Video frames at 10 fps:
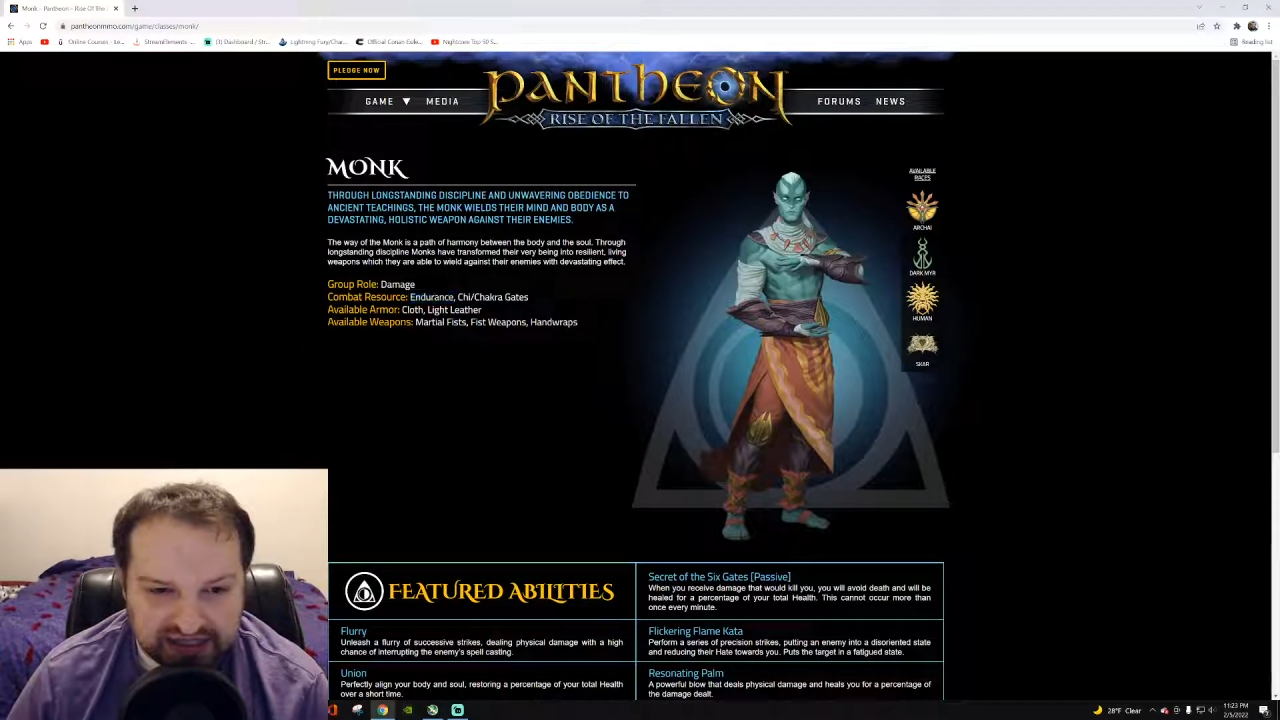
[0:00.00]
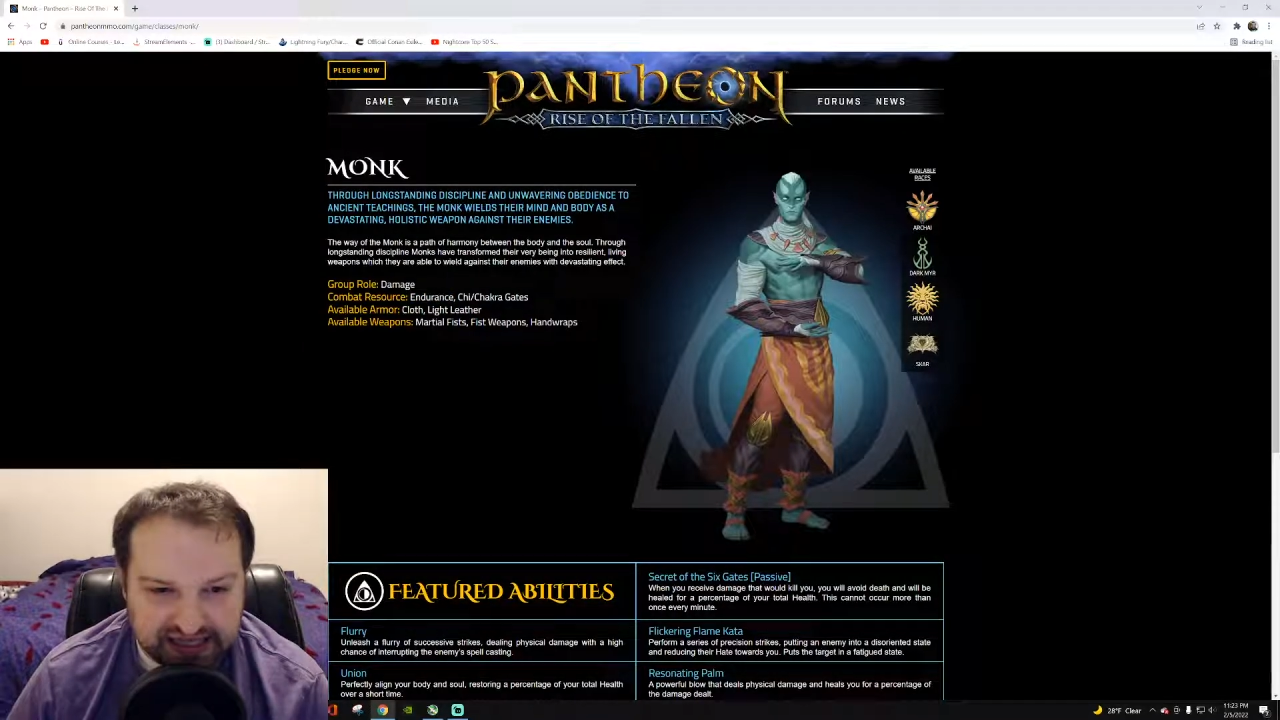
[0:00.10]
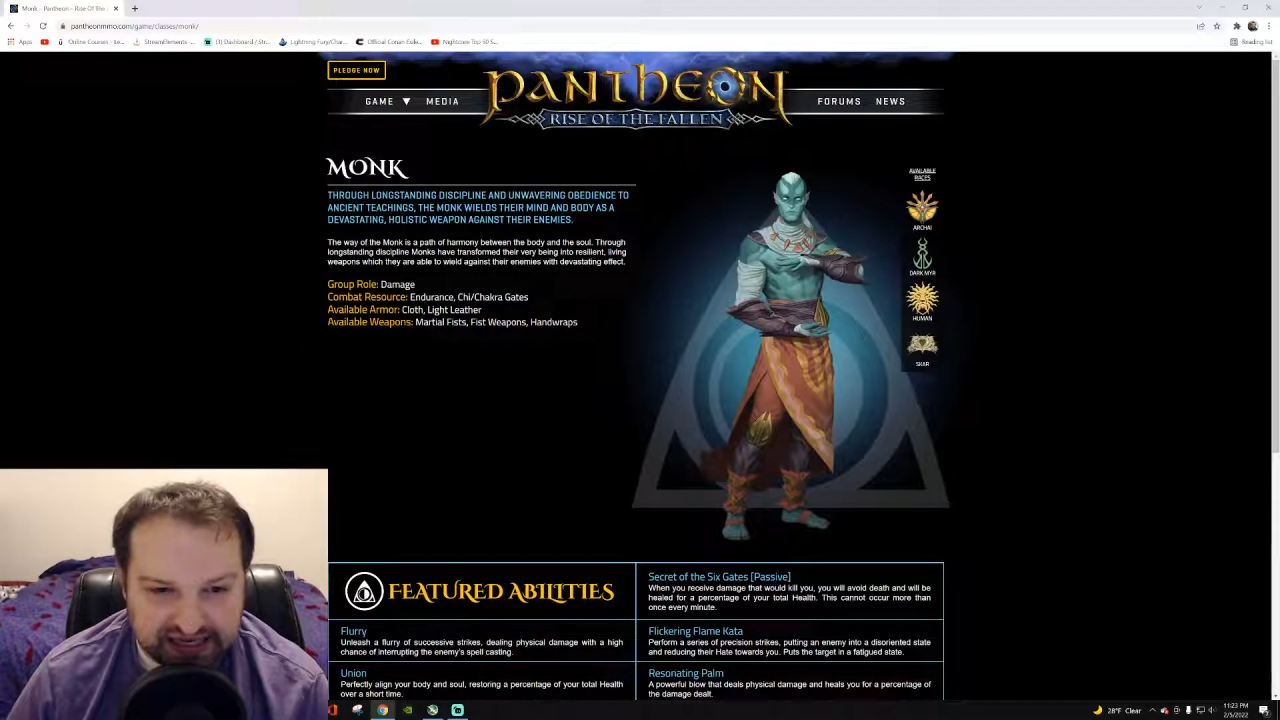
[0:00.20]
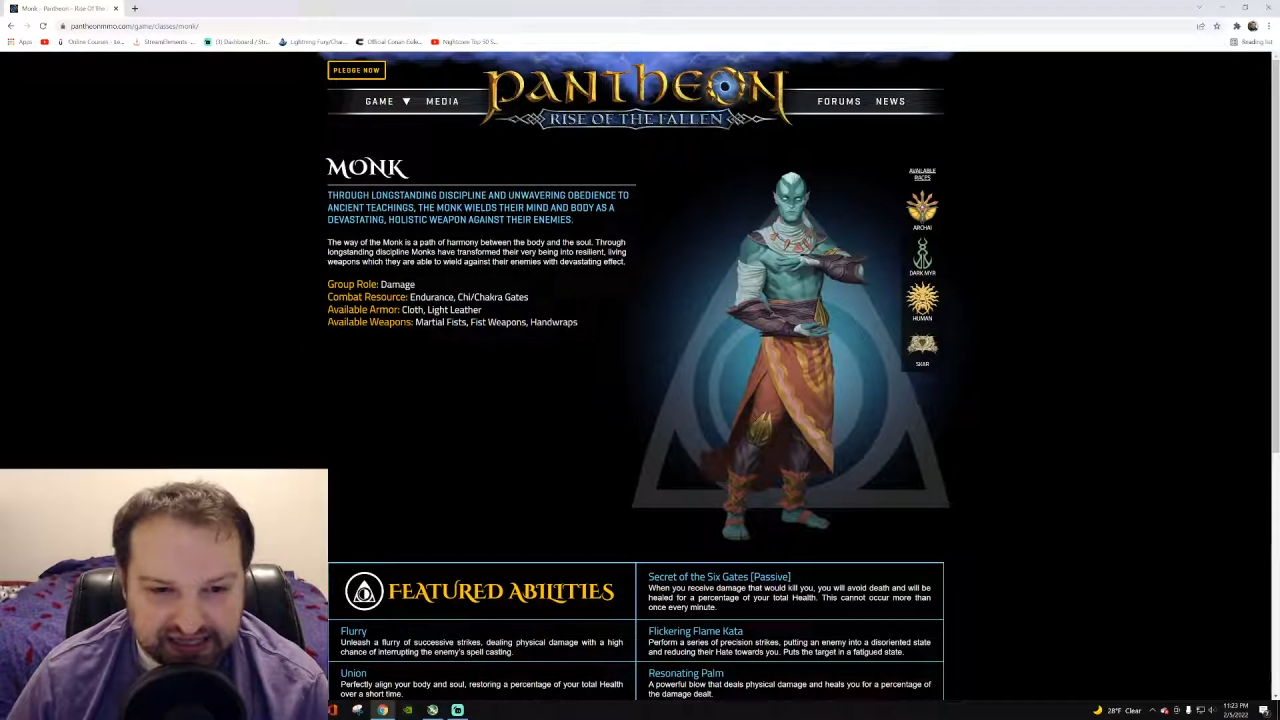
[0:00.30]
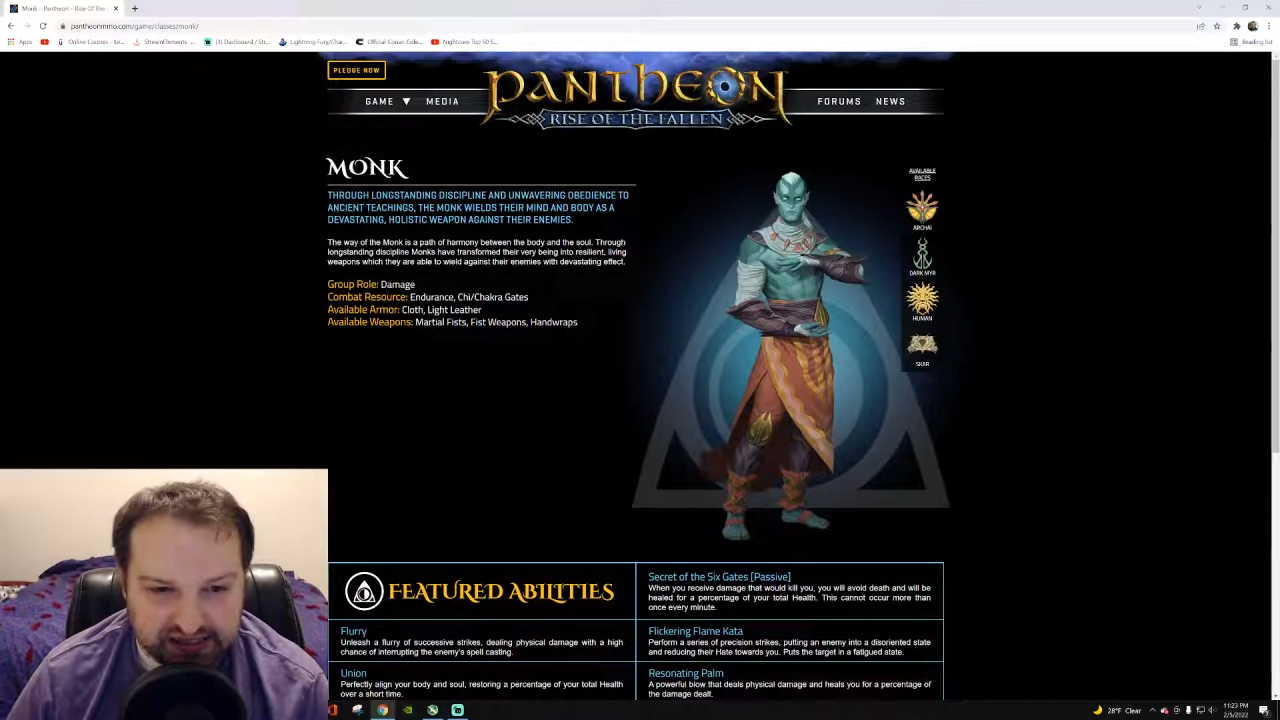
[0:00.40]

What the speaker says: get